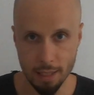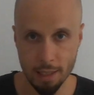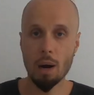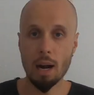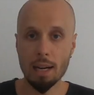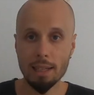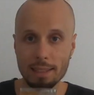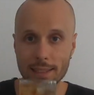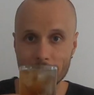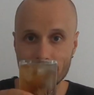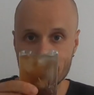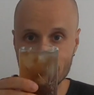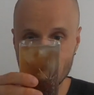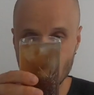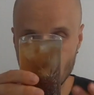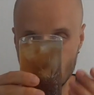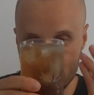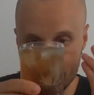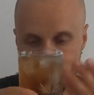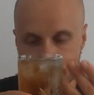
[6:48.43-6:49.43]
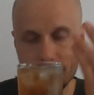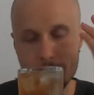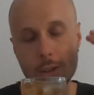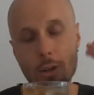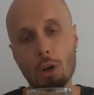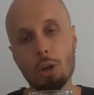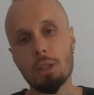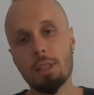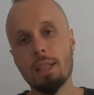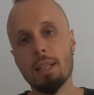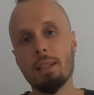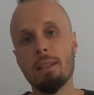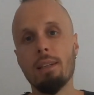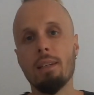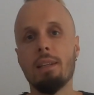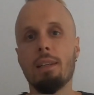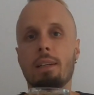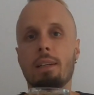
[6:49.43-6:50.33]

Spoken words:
Martin calls this cocktail